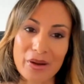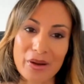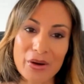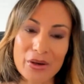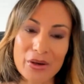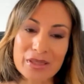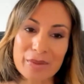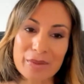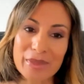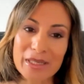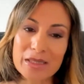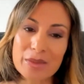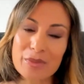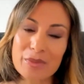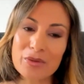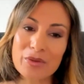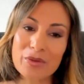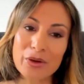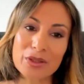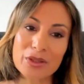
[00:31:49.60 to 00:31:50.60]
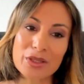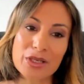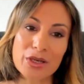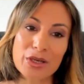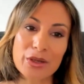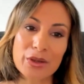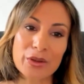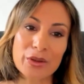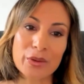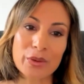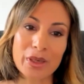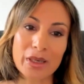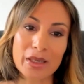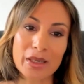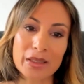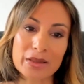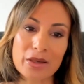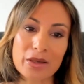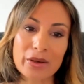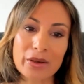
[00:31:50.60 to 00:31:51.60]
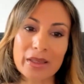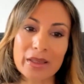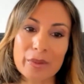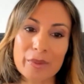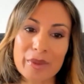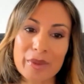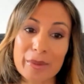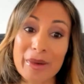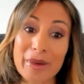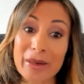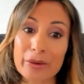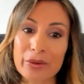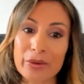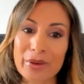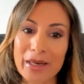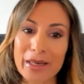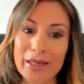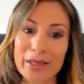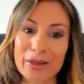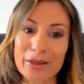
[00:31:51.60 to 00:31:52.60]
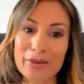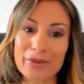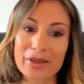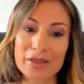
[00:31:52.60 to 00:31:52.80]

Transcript: Awesome. Let's move on to talking a little bit about creative,